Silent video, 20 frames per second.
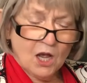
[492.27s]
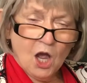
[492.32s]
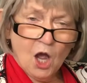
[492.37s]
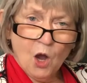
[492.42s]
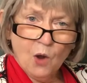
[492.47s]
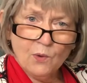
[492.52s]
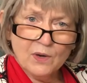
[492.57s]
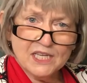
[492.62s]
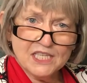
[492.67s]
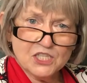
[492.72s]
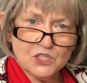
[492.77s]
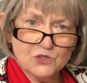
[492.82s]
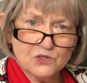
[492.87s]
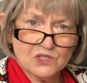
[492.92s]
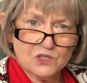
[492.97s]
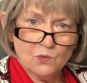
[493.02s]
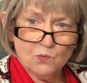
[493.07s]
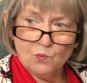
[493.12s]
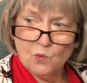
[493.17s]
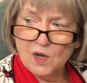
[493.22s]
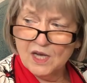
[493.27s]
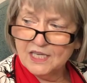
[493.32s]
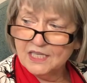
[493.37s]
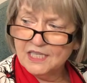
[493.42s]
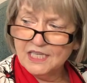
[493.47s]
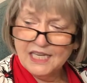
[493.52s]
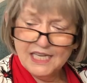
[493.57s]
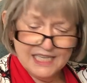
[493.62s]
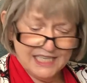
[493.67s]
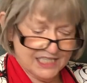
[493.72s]
Always use a
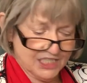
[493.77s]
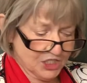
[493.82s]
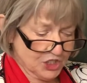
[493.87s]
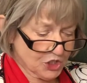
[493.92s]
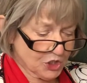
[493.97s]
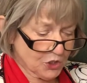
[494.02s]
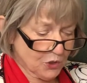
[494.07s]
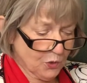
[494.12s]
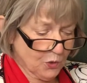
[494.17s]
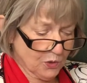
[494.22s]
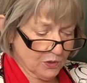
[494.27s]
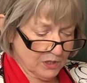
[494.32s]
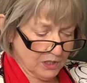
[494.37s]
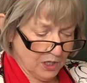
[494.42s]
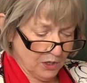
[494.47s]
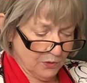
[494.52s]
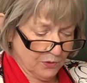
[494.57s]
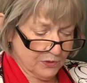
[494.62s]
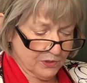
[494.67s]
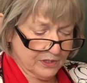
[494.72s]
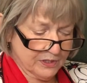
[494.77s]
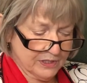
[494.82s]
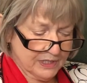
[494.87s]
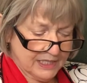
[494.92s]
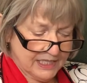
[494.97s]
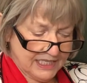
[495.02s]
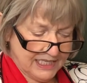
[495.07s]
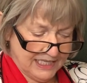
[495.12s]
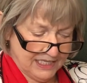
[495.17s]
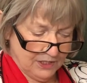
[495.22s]
1 inch or lower
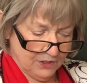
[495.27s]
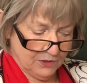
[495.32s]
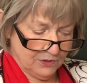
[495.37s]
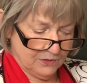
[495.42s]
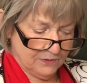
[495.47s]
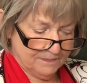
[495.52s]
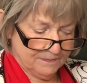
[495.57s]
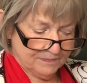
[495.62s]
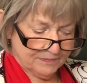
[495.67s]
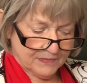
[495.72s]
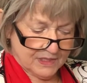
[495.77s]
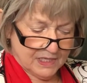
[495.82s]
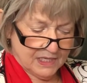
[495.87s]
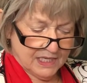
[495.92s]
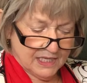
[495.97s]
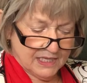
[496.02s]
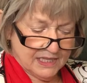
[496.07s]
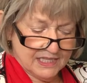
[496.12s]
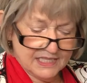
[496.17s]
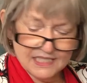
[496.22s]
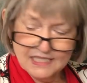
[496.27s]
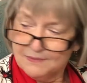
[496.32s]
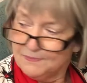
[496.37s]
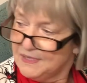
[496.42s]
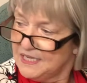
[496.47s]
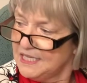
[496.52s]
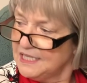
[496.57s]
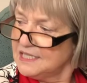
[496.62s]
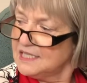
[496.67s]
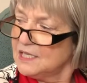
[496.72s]
heel. This
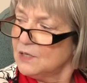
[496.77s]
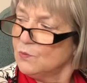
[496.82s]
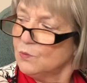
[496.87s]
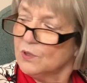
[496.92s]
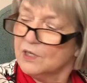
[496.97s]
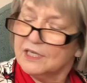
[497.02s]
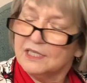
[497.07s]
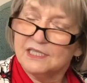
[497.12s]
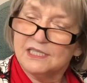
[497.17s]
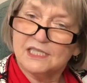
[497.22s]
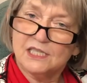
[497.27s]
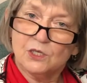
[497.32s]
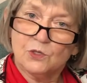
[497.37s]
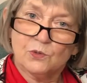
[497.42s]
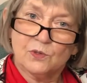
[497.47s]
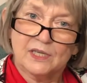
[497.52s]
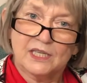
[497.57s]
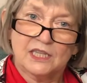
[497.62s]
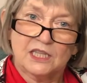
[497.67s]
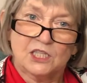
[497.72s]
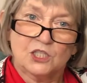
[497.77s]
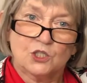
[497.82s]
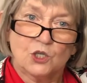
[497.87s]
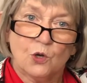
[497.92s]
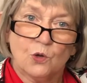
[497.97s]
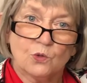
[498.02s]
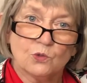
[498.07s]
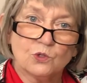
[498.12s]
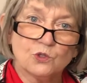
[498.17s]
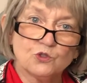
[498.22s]
means that we're considering the
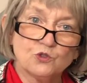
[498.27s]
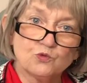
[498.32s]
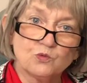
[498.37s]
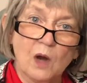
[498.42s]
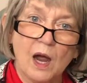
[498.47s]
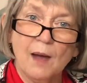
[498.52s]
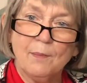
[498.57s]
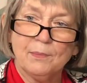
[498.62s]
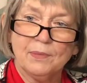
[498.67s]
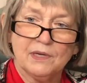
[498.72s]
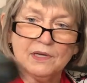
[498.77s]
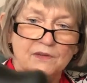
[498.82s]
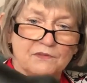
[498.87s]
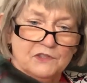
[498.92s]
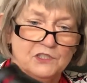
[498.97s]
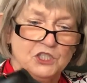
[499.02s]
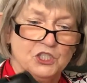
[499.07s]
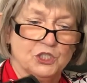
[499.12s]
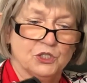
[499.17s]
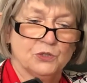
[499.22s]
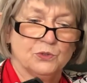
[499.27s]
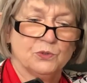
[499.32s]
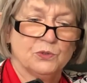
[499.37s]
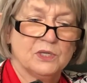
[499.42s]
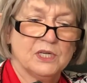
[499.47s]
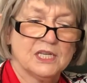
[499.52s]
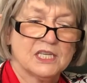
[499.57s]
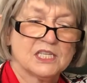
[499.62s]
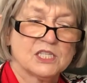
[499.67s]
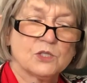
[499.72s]
total drop of the shoe.
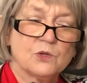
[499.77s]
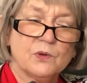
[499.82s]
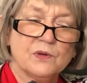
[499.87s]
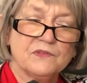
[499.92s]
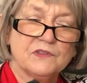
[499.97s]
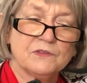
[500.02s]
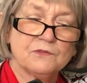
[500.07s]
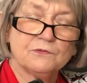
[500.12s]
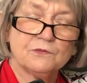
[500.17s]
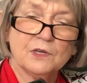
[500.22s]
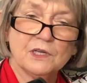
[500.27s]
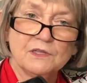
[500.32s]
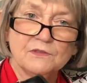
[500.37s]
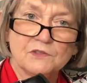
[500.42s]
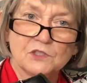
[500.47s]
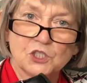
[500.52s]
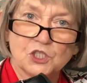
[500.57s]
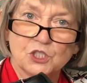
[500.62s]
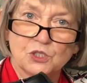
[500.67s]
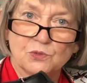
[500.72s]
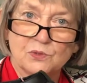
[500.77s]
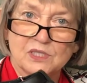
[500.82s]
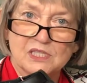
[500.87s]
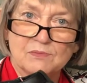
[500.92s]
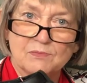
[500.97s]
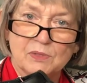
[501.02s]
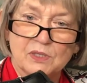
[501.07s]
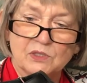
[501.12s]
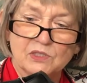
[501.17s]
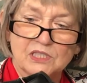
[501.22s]
So if the front of the shoe is
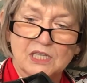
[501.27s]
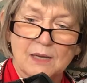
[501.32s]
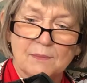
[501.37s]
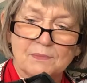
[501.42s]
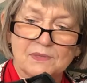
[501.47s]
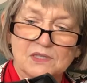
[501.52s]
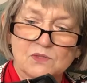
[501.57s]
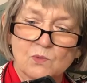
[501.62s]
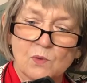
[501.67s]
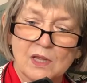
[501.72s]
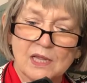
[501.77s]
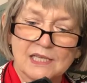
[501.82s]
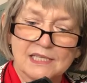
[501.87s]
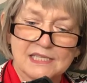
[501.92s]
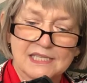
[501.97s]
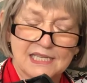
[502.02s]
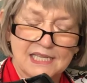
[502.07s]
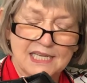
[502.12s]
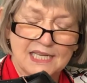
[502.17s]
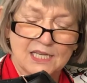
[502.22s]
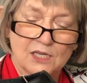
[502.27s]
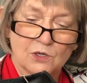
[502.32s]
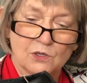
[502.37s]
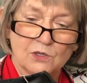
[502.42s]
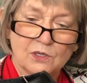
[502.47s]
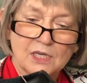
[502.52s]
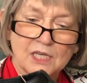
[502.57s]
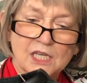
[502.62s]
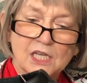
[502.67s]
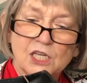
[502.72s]
built up as well as the
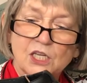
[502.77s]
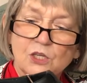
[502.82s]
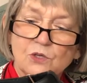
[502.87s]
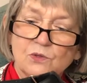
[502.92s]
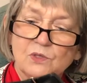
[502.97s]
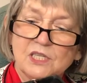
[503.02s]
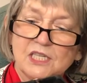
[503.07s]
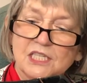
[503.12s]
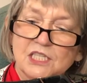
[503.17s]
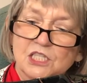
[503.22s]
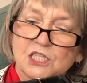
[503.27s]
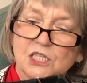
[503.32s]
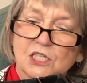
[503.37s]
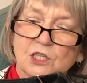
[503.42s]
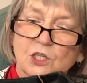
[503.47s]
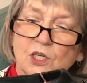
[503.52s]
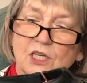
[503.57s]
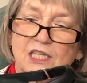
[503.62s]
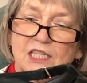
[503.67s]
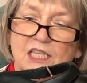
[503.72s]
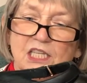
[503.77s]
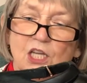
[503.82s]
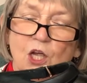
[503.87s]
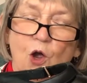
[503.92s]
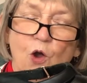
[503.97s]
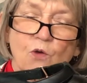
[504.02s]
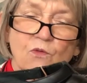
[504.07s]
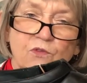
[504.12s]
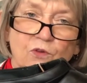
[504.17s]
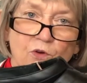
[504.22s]
heel, you need to look at the
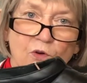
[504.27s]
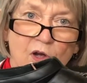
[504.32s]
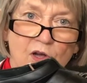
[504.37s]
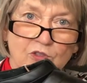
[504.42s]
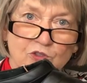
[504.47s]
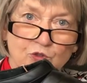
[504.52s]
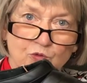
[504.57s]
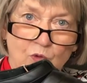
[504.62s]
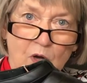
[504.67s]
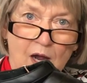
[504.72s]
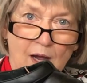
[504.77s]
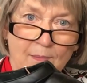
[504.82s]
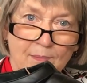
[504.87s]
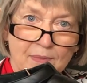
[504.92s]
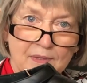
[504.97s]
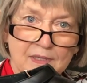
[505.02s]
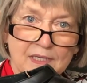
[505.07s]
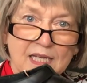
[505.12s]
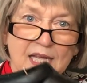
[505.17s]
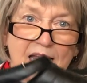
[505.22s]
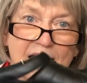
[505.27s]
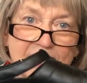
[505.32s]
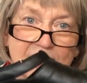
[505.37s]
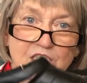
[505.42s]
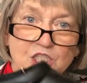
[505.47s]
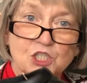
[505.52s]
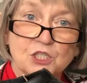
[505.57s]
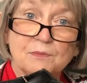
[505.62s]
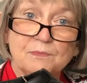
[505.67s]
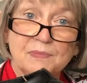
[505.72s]
overall drop, and
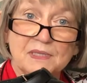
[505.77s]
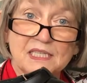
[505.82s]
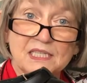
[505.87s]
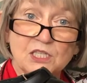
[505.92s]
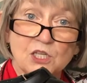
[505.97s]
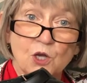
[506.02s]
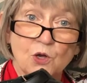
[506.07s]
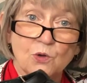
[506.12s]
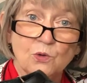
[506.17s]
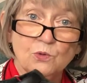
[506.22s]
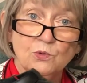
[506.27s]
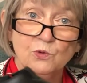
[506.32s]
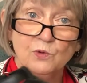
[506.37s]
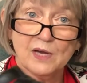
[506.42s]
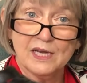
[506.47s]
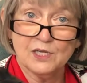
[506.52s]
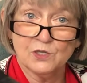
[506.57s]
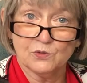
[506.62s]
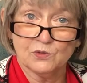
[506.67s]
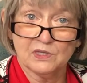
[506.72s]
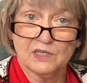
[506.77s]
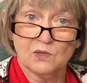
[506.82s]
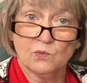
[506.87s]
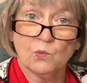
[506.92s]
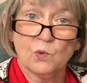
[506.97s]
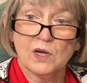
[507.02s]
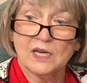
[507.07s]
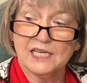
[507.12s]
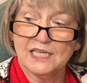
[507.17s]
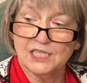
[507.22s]
it should be no greater than
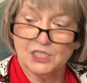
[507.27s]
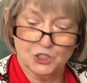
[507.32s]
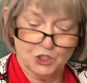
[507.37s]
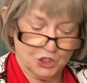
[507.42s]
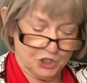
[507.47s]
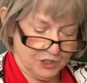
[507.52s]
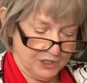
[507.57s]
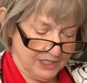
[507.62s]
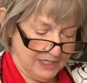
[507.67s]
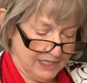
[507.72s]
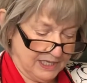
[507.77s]
1 inch.